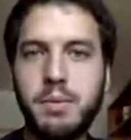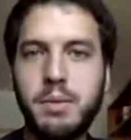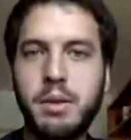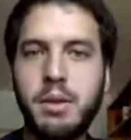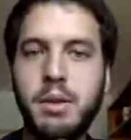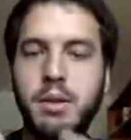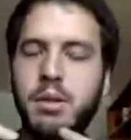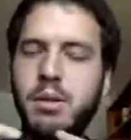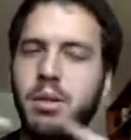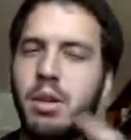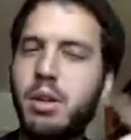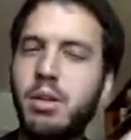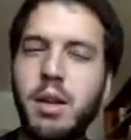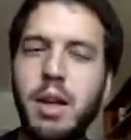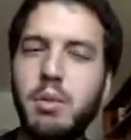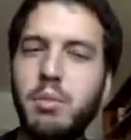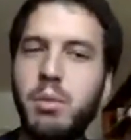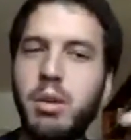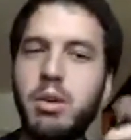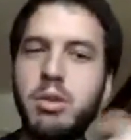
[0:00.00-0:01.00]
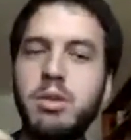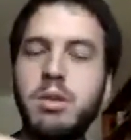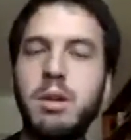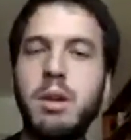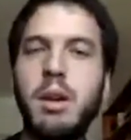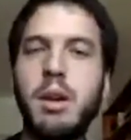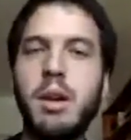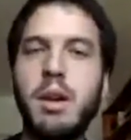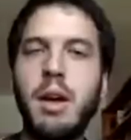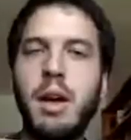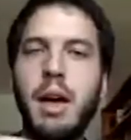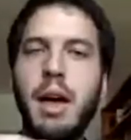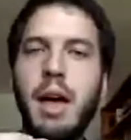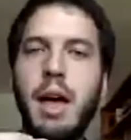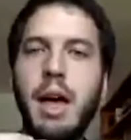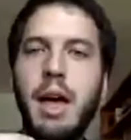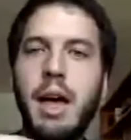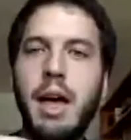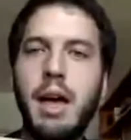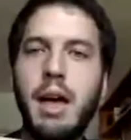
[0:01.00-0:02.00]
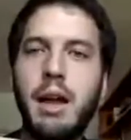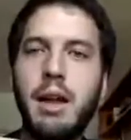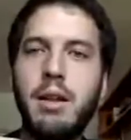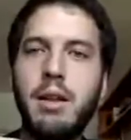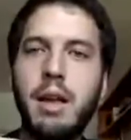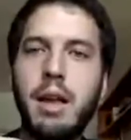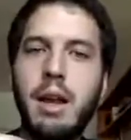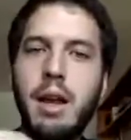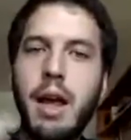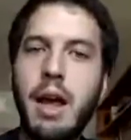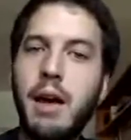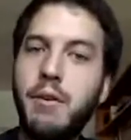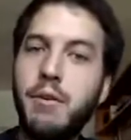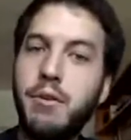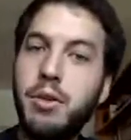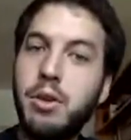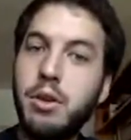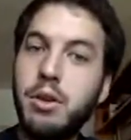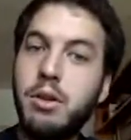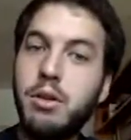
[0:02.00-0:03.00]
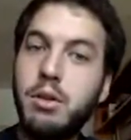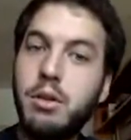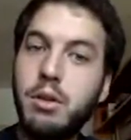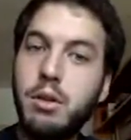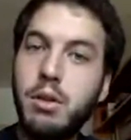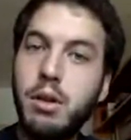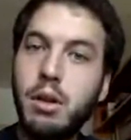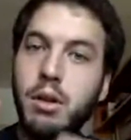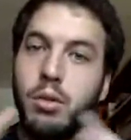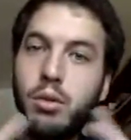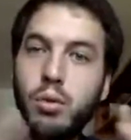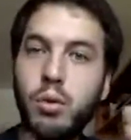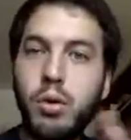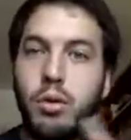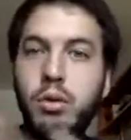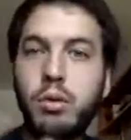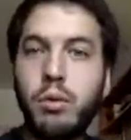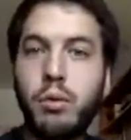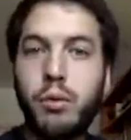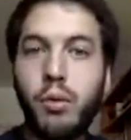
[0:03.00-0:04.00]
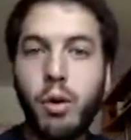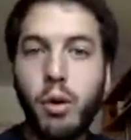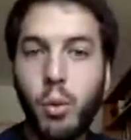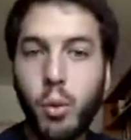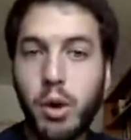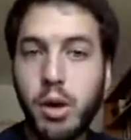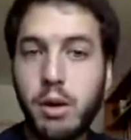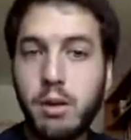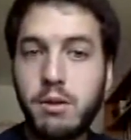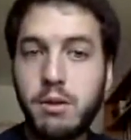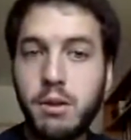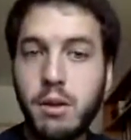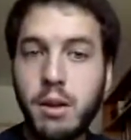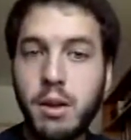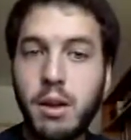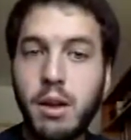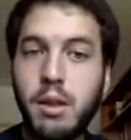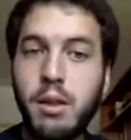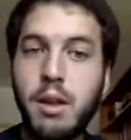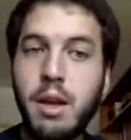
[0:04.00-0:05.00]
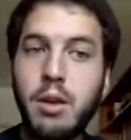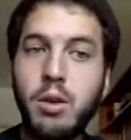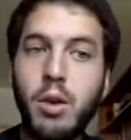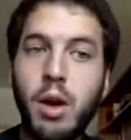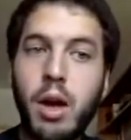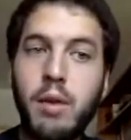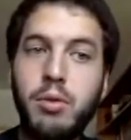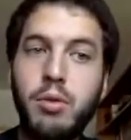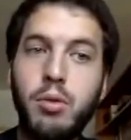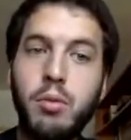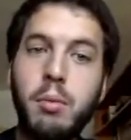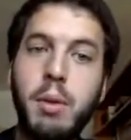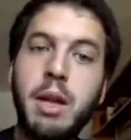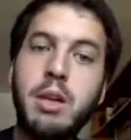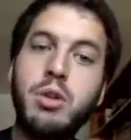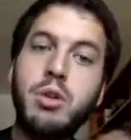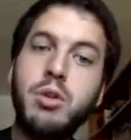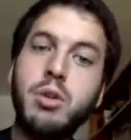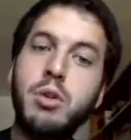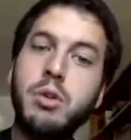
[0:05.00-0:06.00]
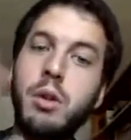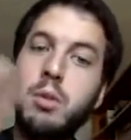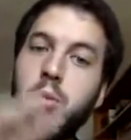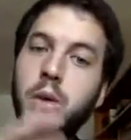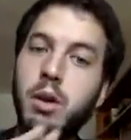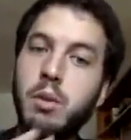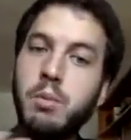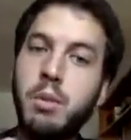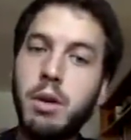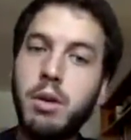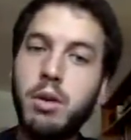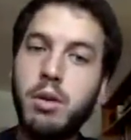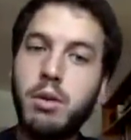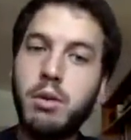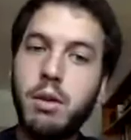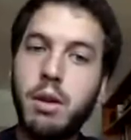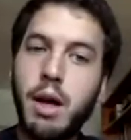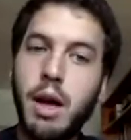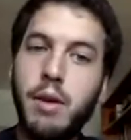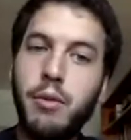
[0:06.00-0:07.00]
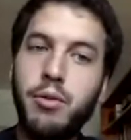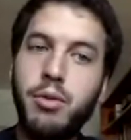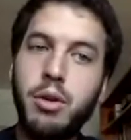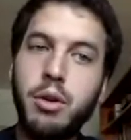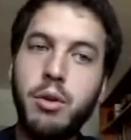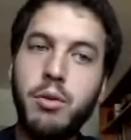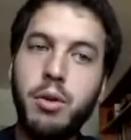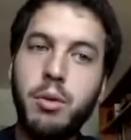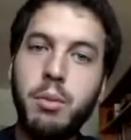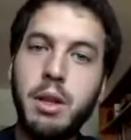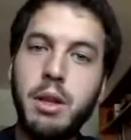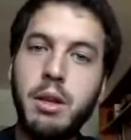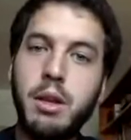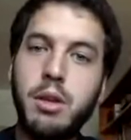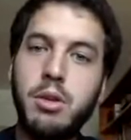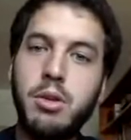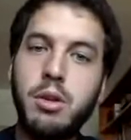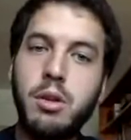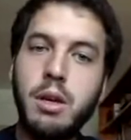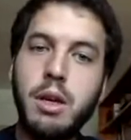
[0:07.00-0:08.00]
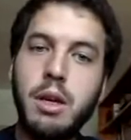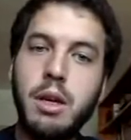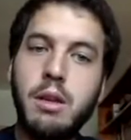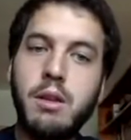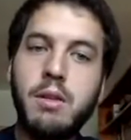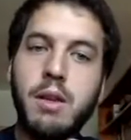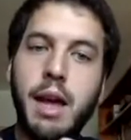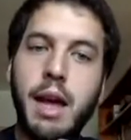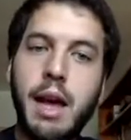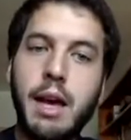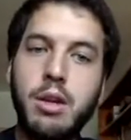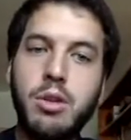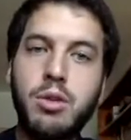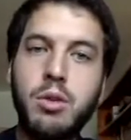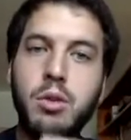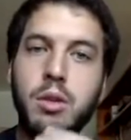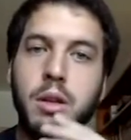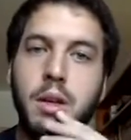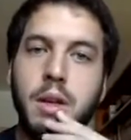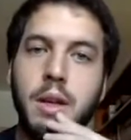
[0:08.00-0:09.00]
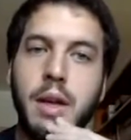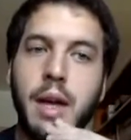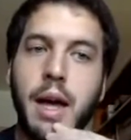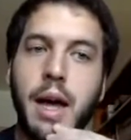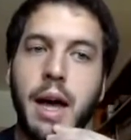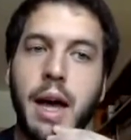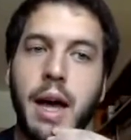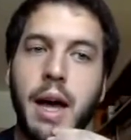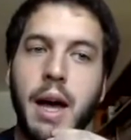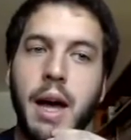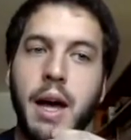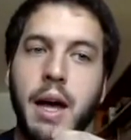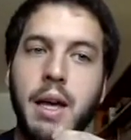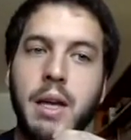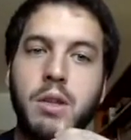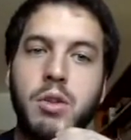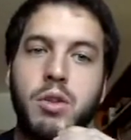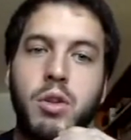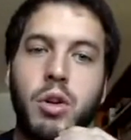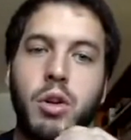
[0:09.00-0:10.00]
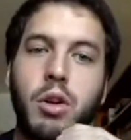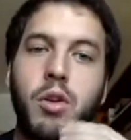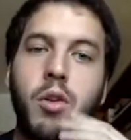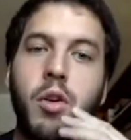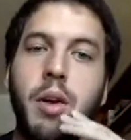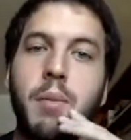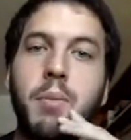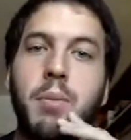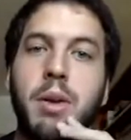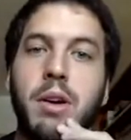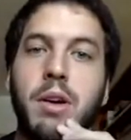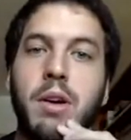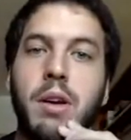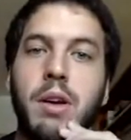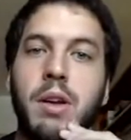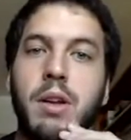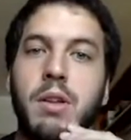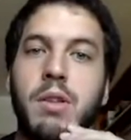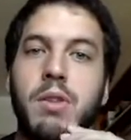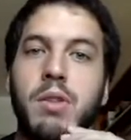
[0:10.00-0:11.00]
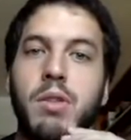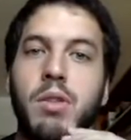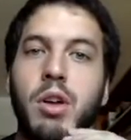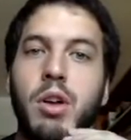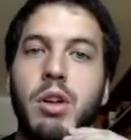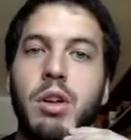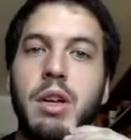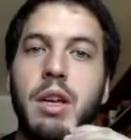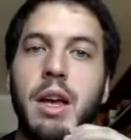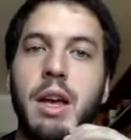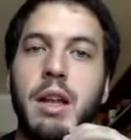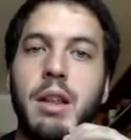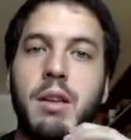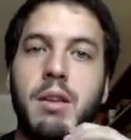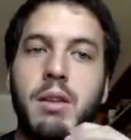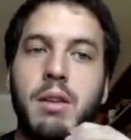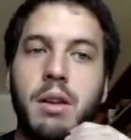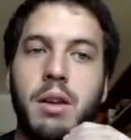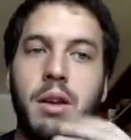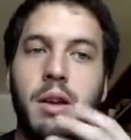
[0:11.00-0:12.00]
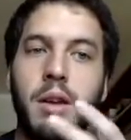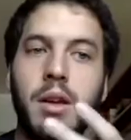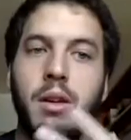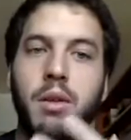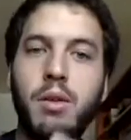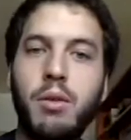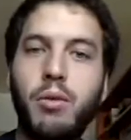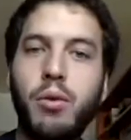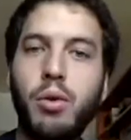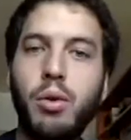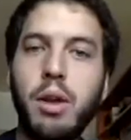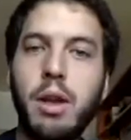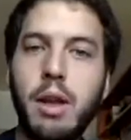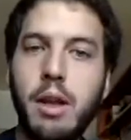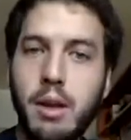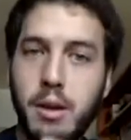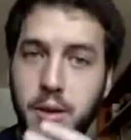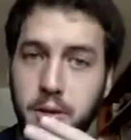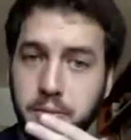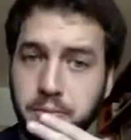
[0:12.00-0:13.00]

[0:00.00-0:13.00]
It's not that much. And then after the 2 to 4 weeks, then you have to mature the beer, because after the fermentation, it's actually it's called green beer. It's not yet fully